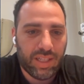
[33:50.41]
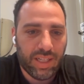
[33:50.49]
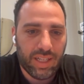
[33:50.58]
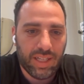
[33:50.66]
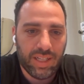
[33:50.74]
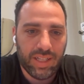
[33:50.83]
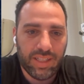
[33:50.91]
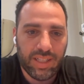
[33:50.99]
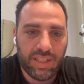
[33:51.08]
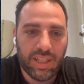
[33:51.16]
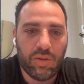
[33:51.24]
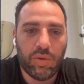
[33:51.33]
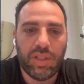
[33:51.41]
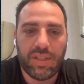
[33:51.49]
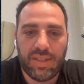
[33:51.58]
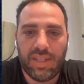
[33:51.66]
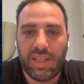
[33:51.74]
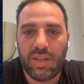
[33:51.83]
that a good
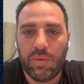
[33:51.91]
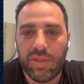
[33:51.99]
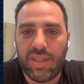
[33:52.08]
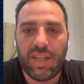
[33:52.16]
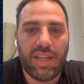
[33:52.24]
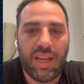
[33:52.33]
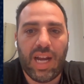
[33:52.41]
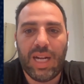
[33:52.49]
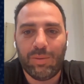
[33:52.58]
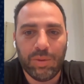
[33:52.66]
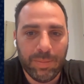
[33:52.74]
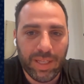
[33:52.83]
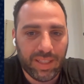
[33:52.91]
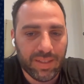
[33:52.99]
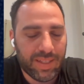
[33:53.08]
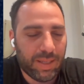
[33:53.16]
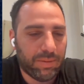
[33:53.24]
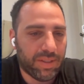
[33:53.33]
SRE would say, I would make
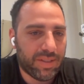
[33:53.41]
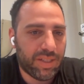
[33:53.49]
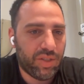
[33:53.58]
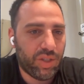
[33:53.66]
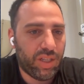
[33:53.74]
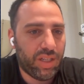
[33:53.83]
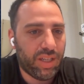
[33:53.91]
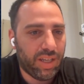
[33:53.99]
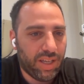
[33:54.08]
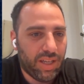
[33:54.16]
the same decision.